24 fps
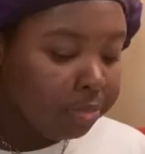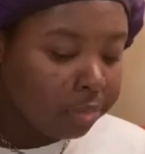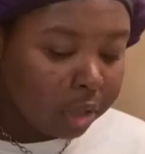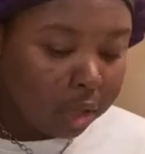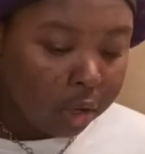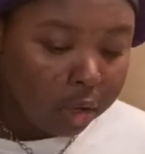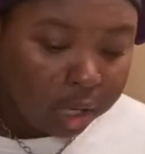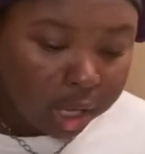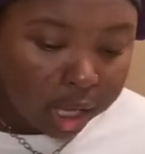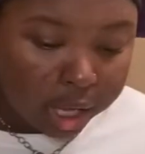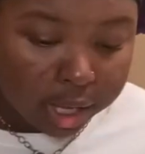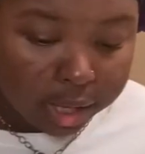
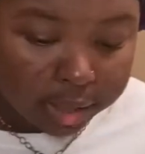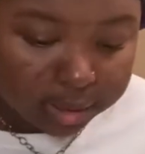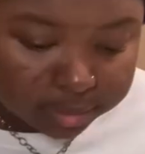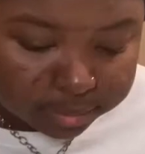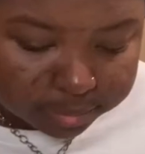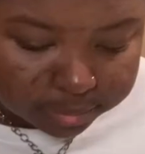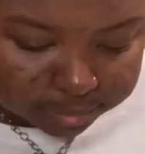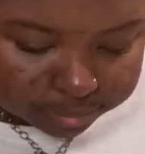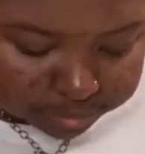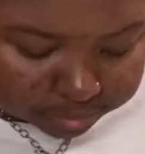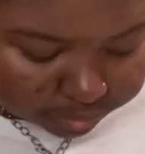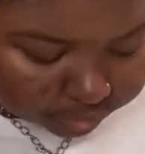Okay,
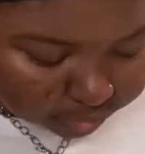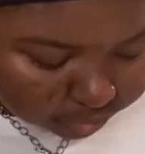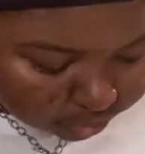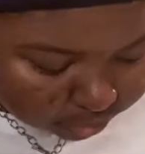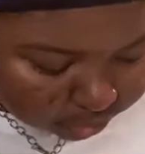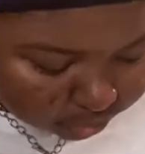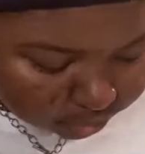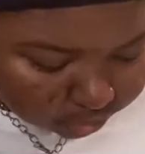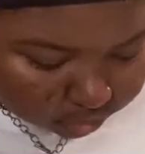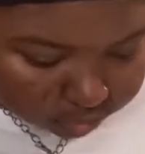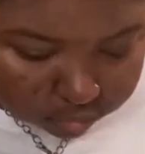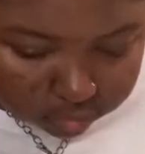
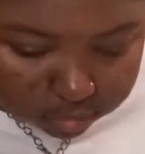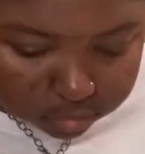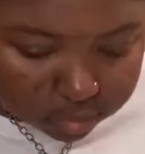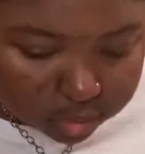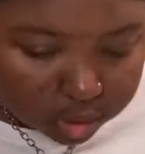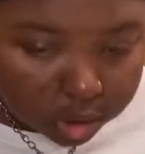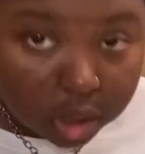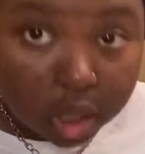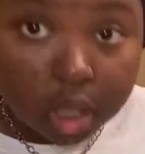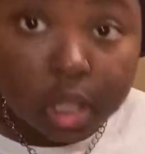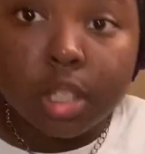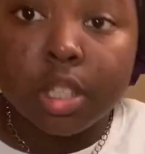
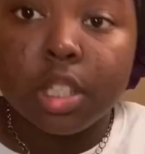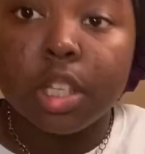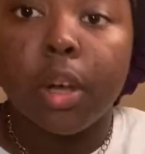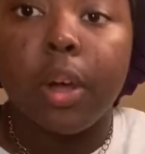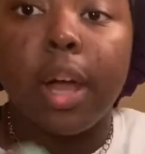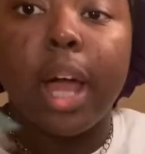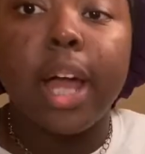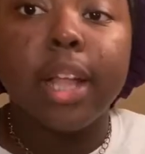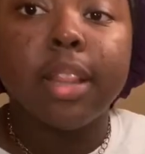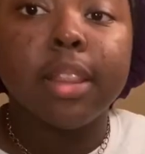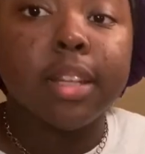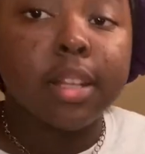so
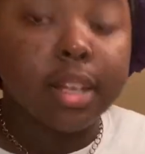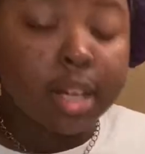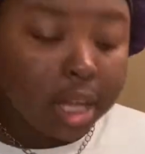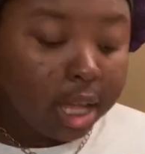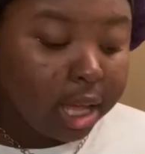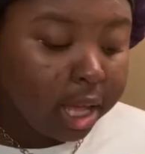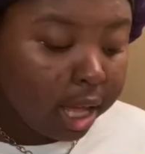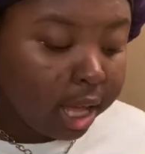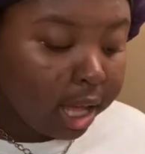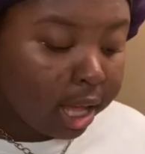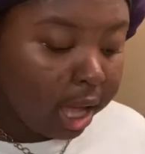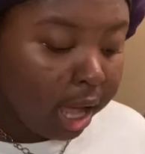after
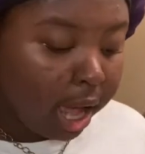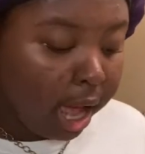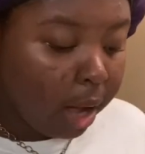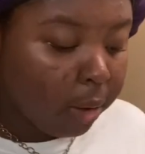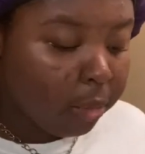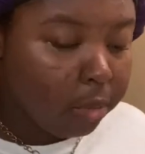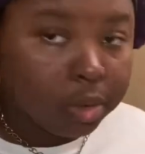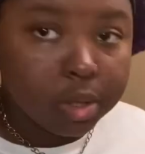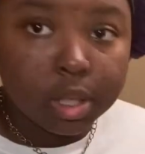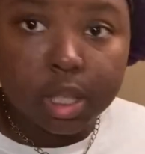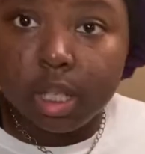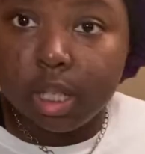that, I
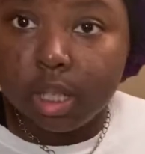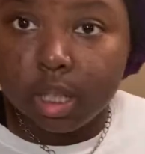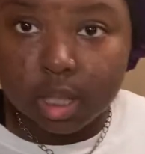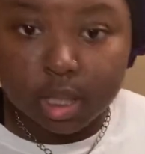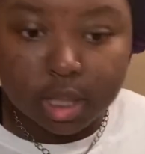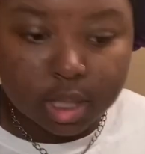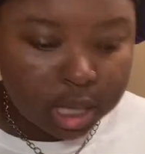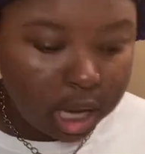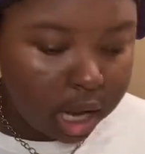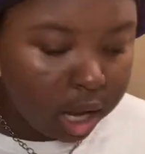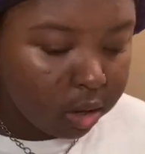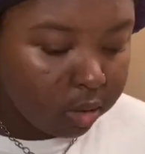won't need
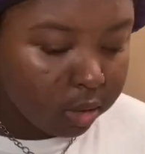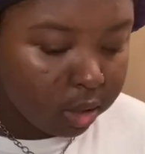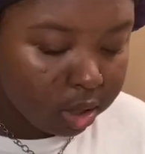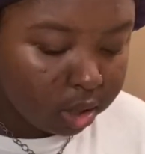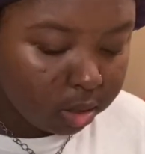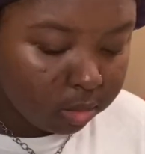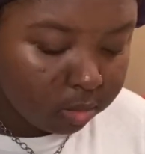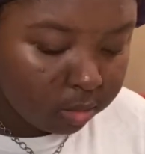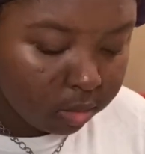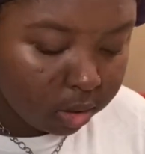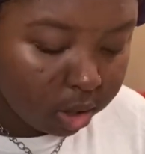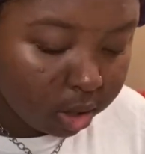this towel
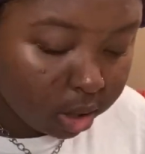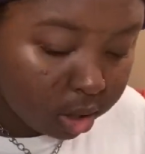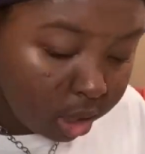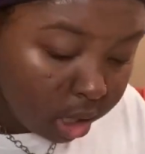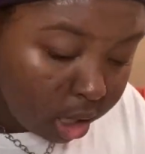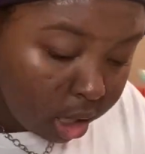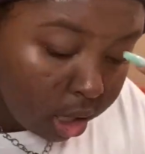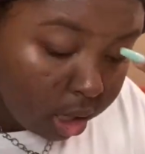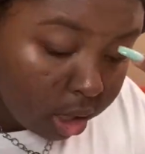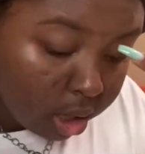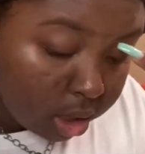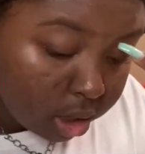anymore.
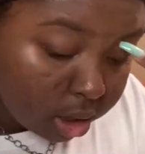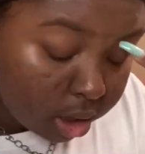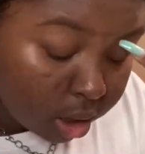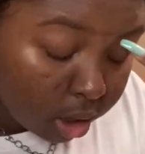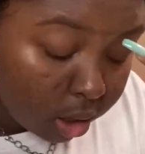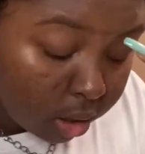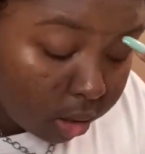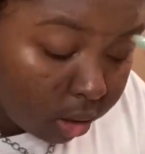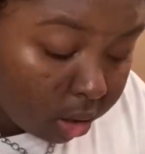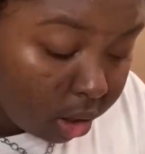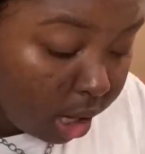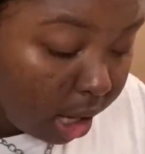
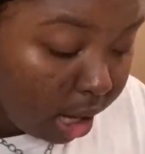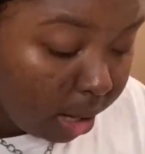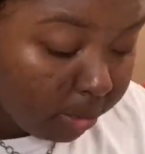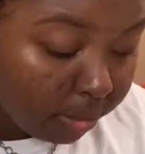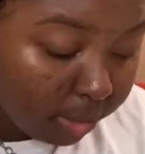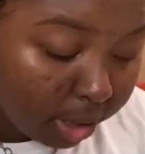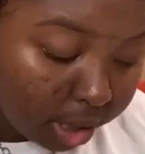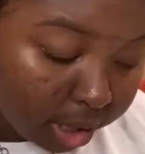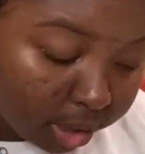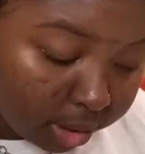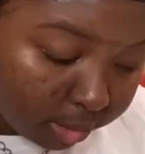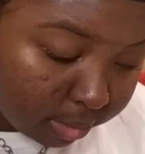So
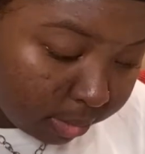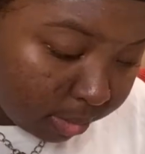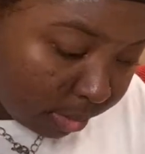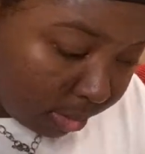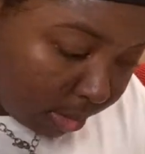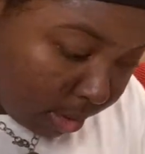after